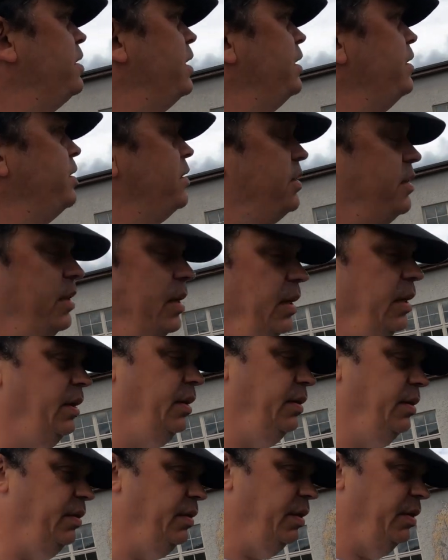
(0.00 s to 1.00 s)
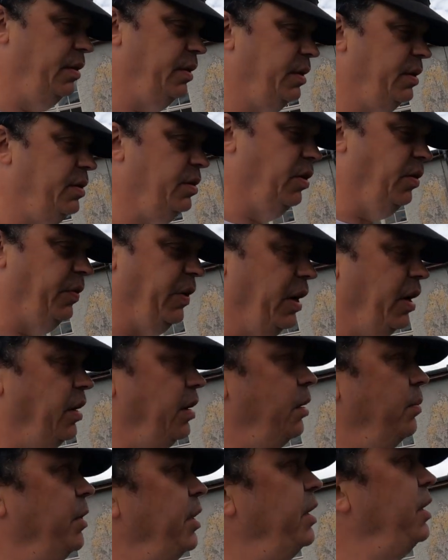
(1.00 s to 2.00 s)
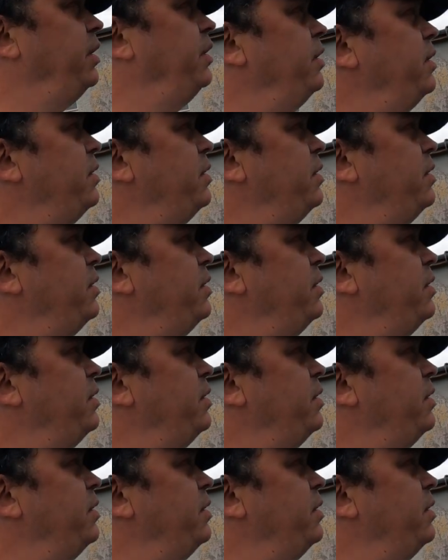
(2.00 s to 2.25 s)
since uh, the Soviet army